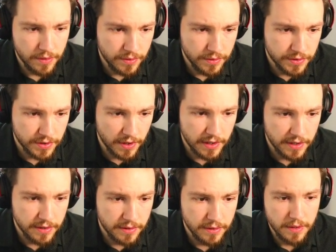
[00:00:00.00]
Sorry.
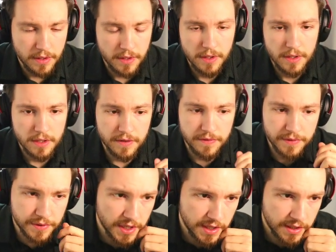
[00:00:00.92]
If
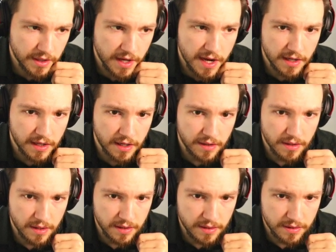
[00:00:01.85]
you take the hanging
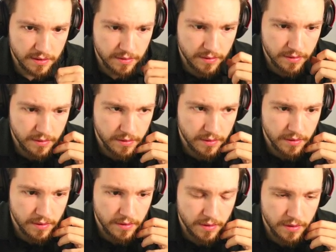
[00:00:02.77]
knight,
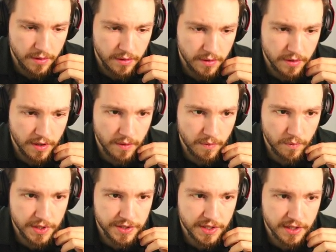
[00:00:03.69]
then
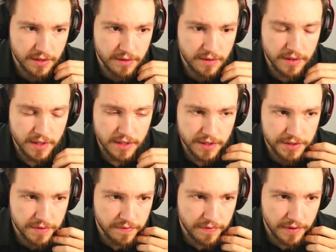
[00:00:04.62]
we take
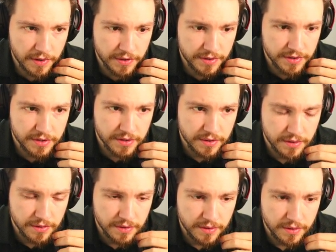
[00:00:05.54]
this first.
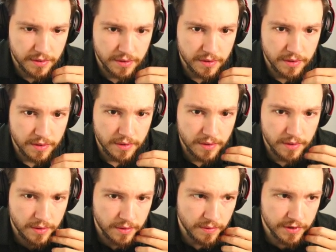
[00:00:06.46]

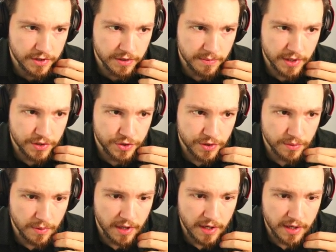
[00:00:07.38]
Which I'm not sure
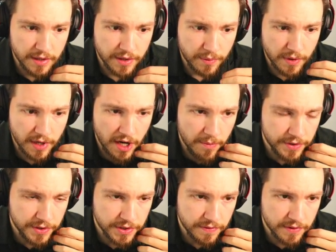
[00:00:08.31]
why. Like, what
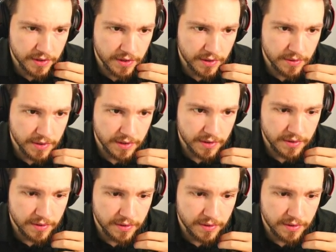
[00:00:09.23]
happens if they go here?